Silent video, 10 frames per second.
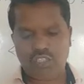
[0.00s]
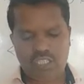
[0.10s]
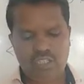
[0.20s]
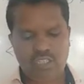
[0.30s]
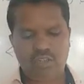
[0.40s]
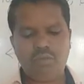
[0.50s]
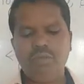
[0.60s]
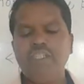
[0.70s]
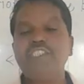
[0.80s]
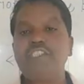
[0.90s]
cycle. We
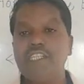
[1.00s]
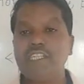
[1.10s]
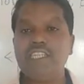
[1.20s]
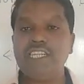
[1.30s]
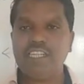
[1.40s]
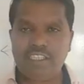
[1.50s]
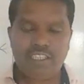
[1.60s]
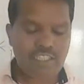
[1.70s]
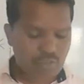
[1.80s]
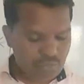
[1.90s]
will
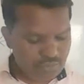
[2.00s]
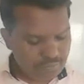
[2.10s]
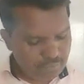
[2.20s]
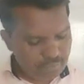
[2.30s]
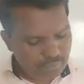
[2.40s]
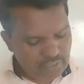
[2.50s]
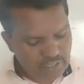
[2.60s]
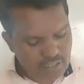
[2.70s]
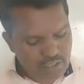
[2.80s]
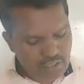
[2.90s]
read that
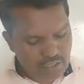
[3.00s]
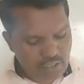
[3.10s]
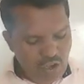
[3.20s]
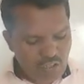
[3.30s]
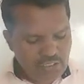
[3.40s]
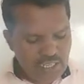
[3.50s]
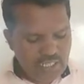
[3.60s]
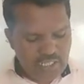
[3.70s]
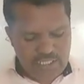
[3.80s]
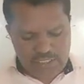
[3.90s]
one. Rock
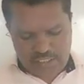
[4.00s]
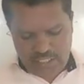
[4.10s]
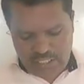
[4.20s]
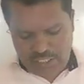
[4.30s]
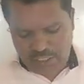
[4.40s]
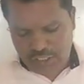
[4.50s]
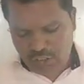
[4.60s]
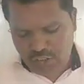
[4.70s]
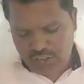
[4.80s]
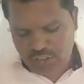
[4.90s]
cycle is a continuous